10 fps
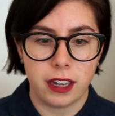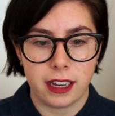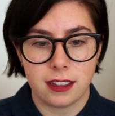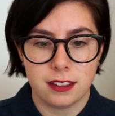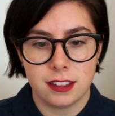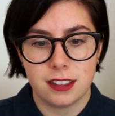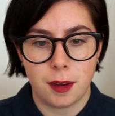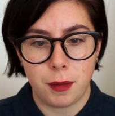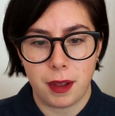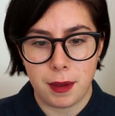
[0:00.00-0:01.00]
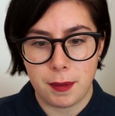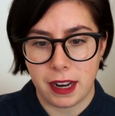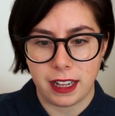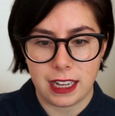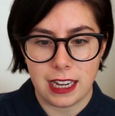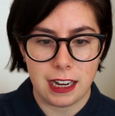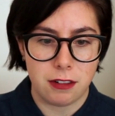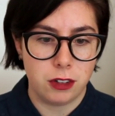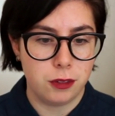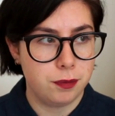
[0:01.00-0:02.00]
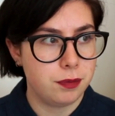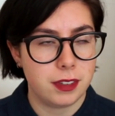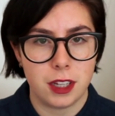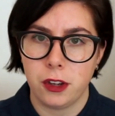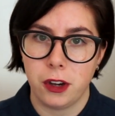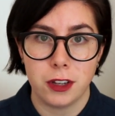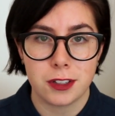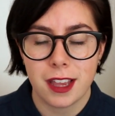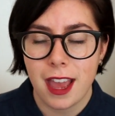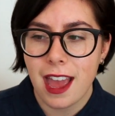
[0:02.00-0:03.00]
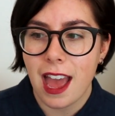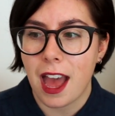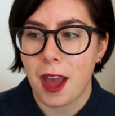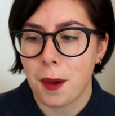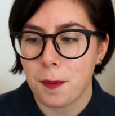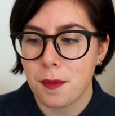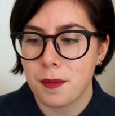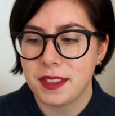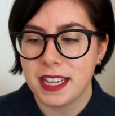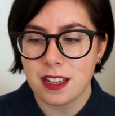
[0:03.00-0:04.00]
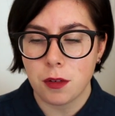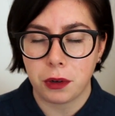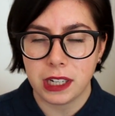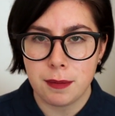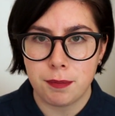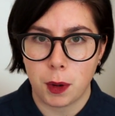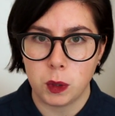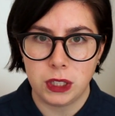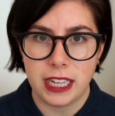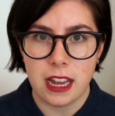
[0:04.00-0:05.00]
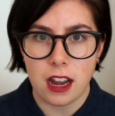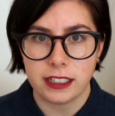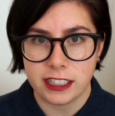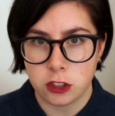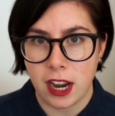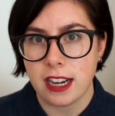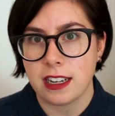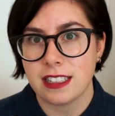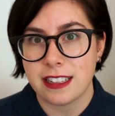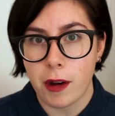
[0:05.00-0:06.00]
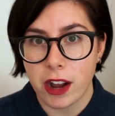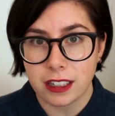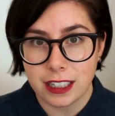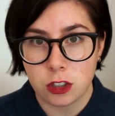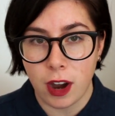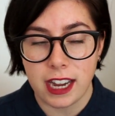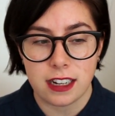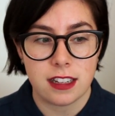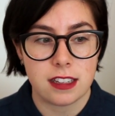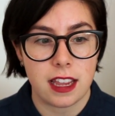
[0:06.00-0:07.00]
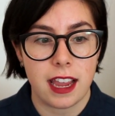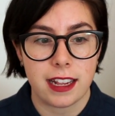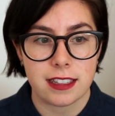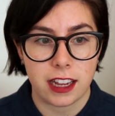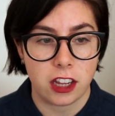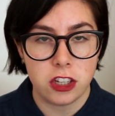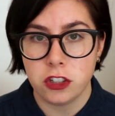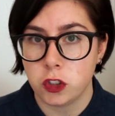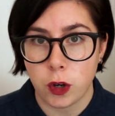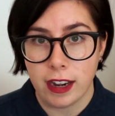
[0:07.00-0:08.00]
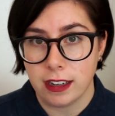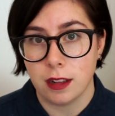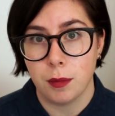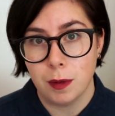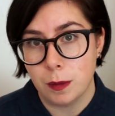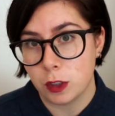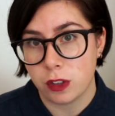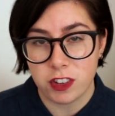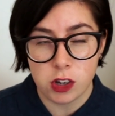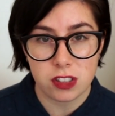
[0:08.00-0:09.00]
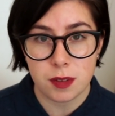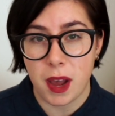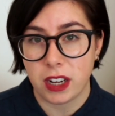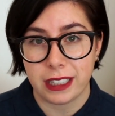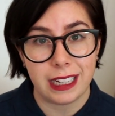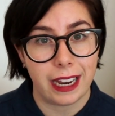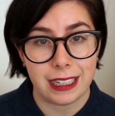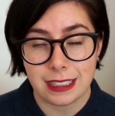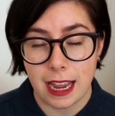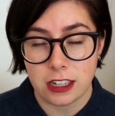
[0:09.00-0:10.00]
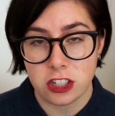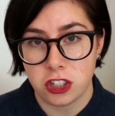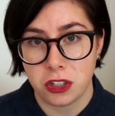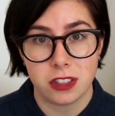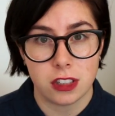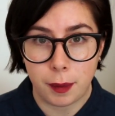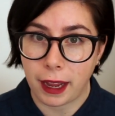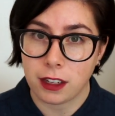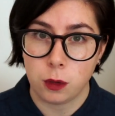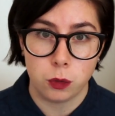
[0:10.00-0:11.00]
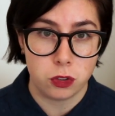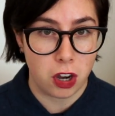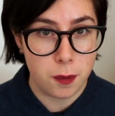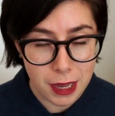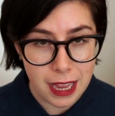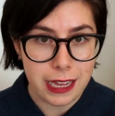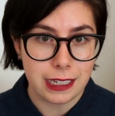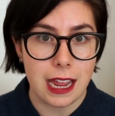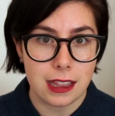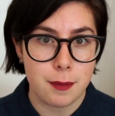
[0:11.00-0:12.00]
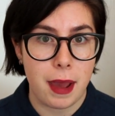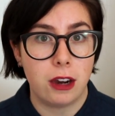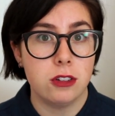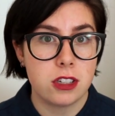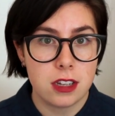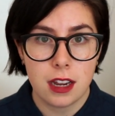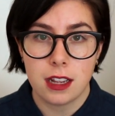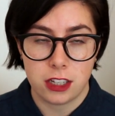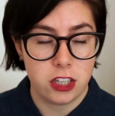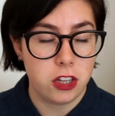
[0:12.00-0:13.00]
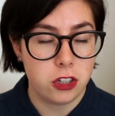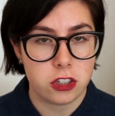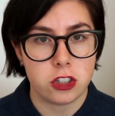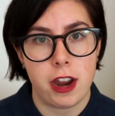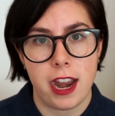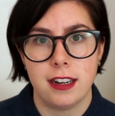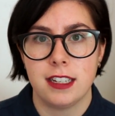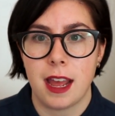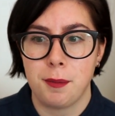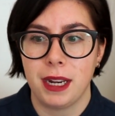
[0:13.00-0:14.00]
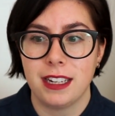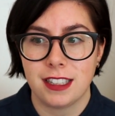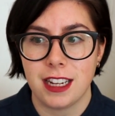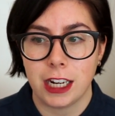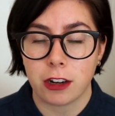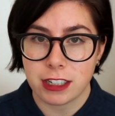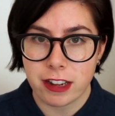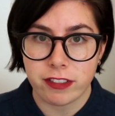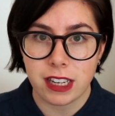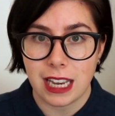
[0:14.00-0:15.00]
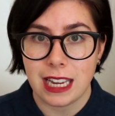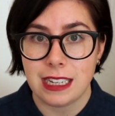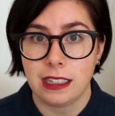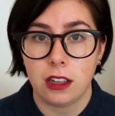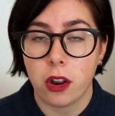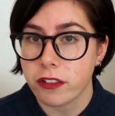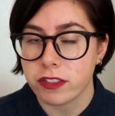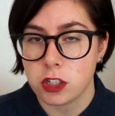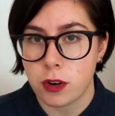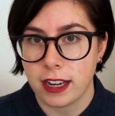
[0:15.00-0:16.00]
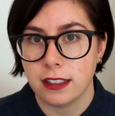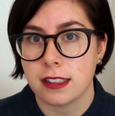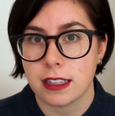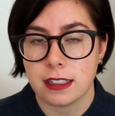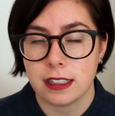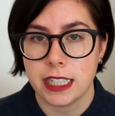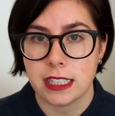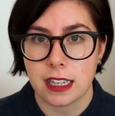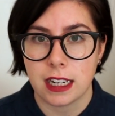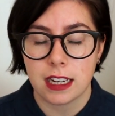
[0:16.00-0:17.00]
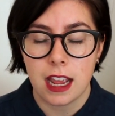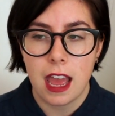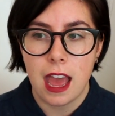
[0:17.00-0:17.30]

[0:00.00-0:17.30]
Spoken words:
Like somewhere, maybe like here, or who knows. These are really bulky, ugly trainers. Now, ugly trainers is like a huge trend at the moment. So if you've got some ugly like tennis shoes at the back of your wardrobe, get them out. Huge trend, and Balenciaga are definitely leading a lot of the trends this season.